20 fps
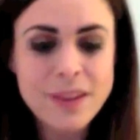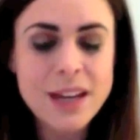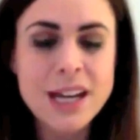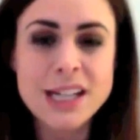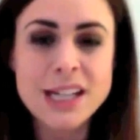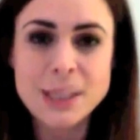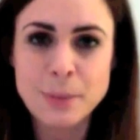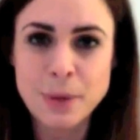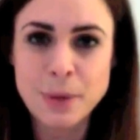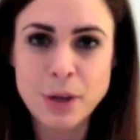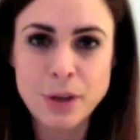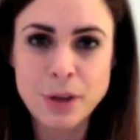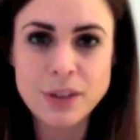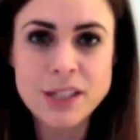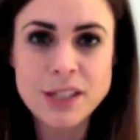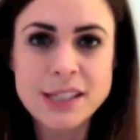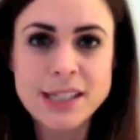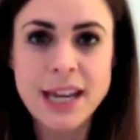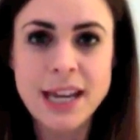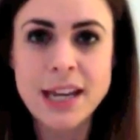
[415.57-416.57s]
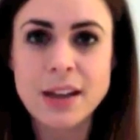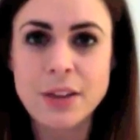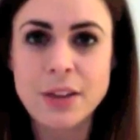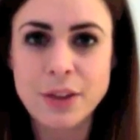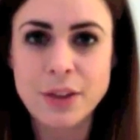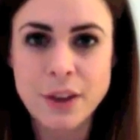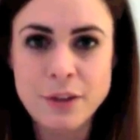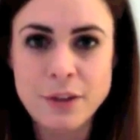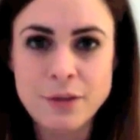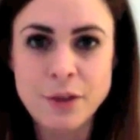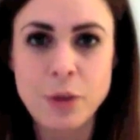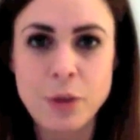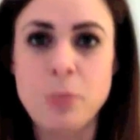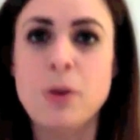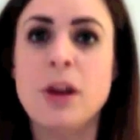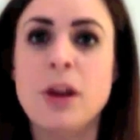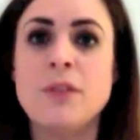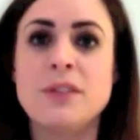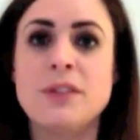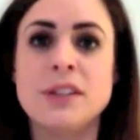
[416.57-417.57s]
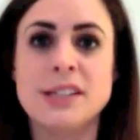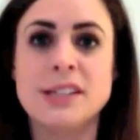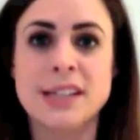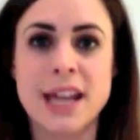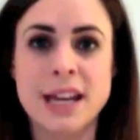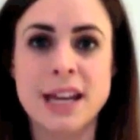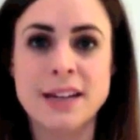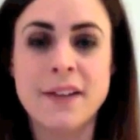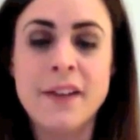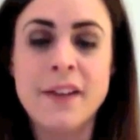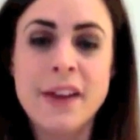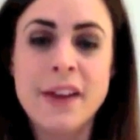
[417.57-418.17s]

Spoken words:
is to put it on the skin, a thin film all over the skin,